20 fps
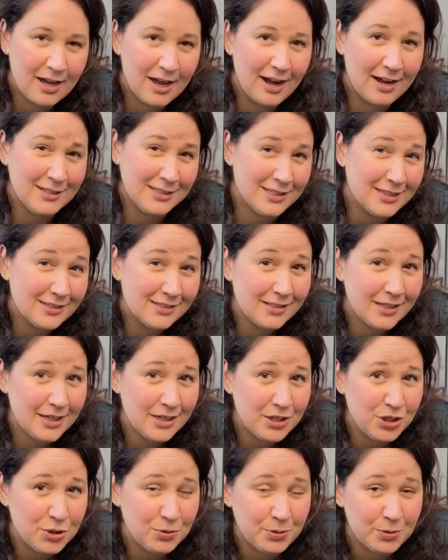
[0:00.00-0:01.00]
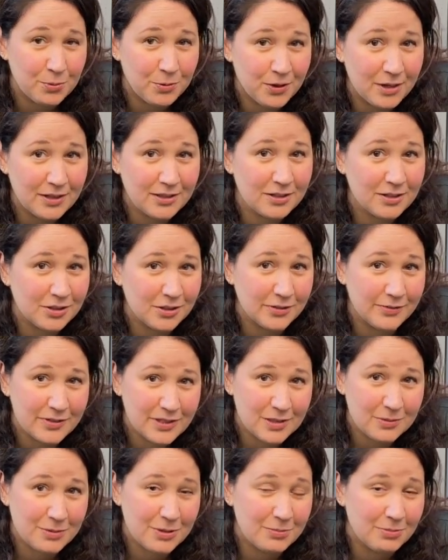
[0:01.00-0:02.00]
Ideally, you would want the cloves
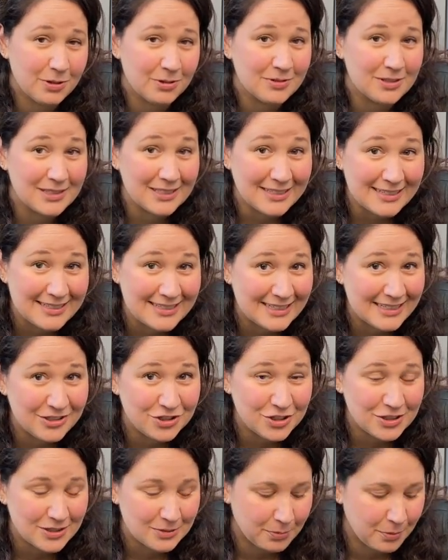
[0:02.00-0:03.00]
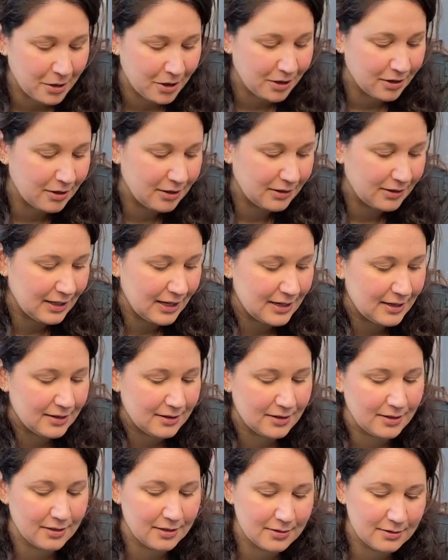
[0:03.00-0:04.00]
to be about 6 inches apart, like
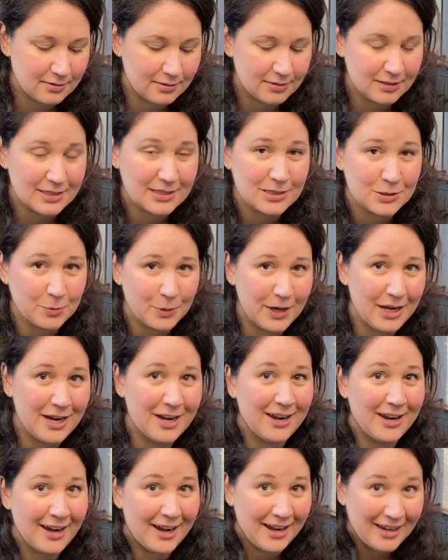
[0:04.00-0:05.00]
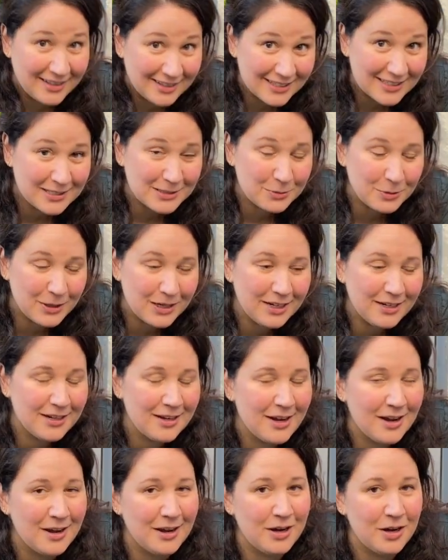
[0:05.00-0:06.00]
this way and this way,
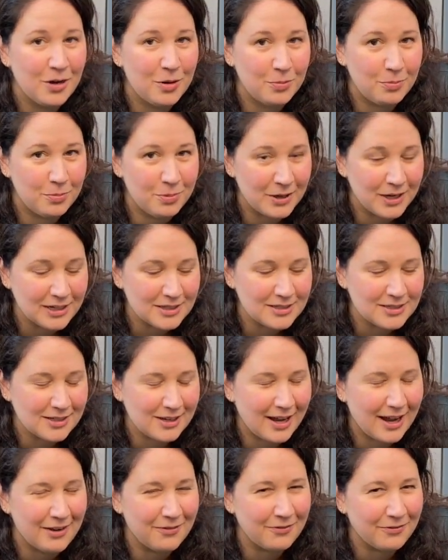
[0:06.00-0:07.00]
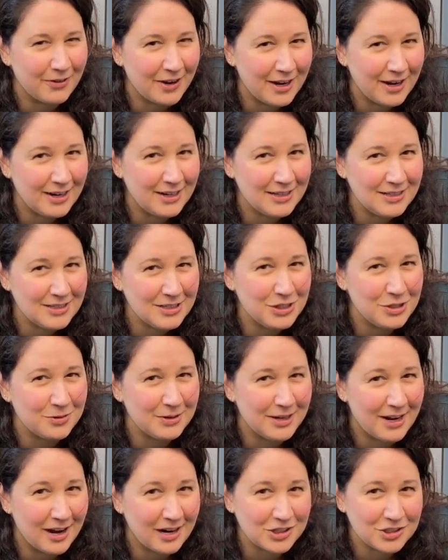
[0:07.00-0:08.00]
but I find you
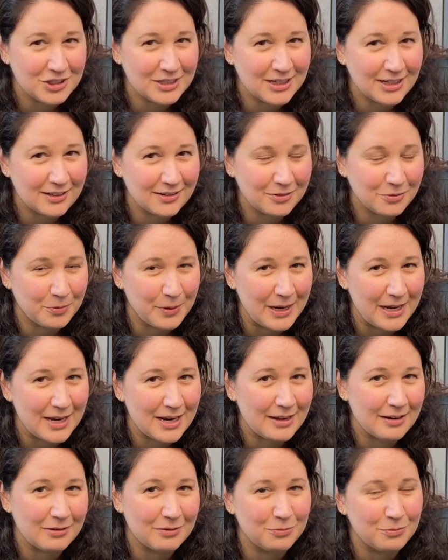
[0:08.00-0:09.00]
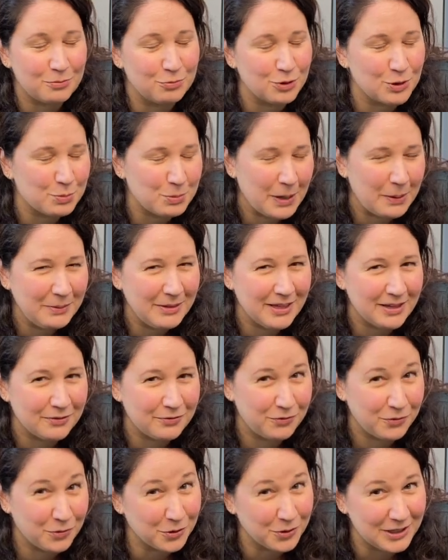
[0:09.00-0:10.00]
can actually get it away with probably like
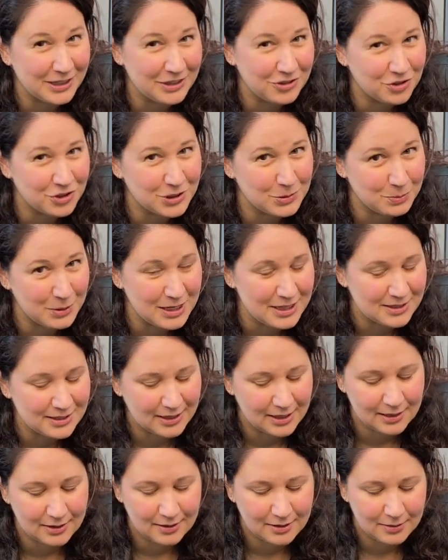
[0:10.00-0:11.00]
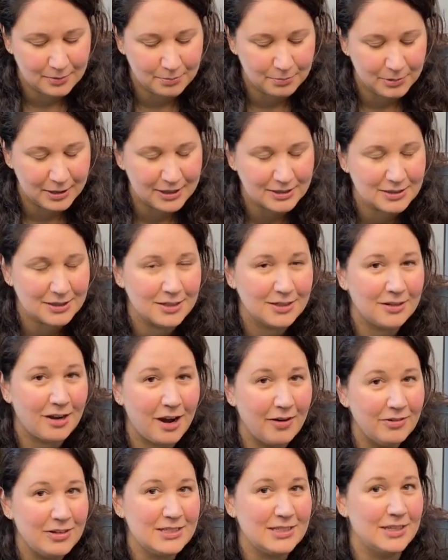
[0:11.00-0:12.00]
4-inch spacing. But
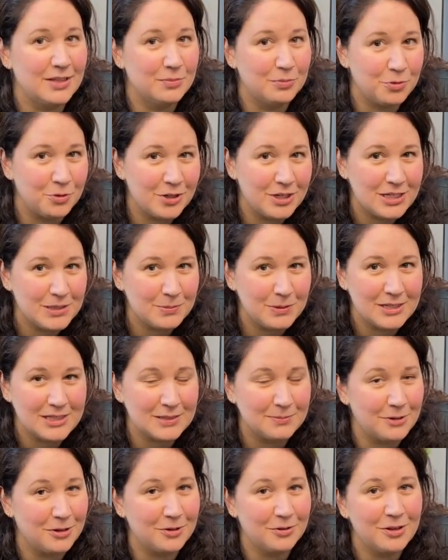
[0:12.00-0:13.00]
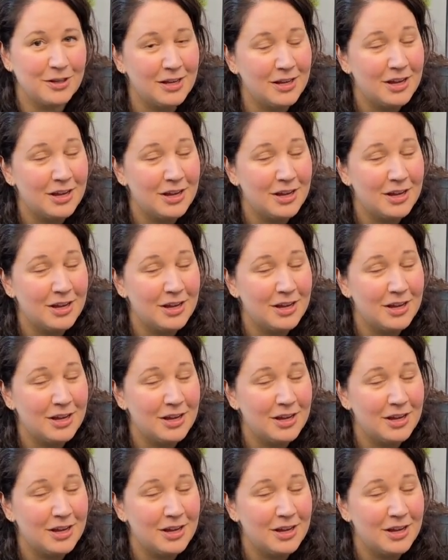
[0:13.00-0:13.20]
obviously the more you space them out,